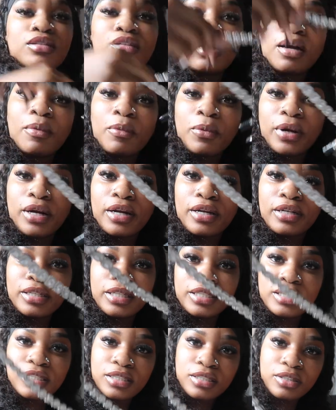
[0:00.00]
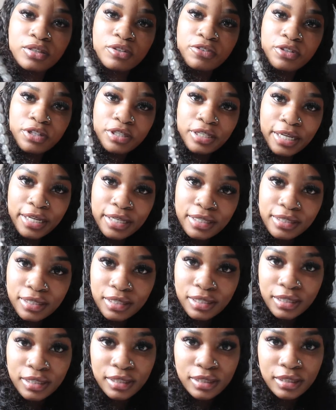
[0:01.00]
I'm wearing this silver
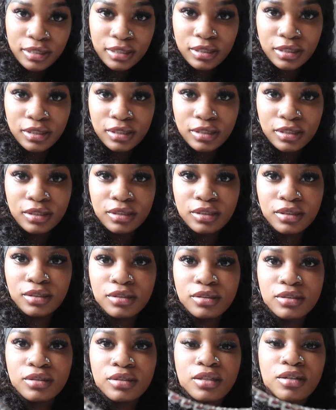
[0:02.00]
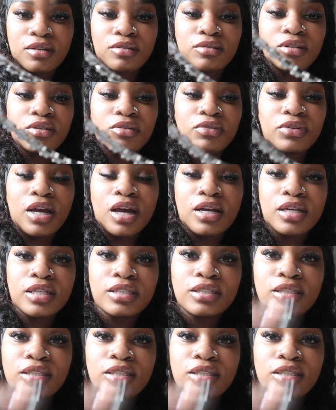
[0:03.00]
necklace. I don't know if y'all can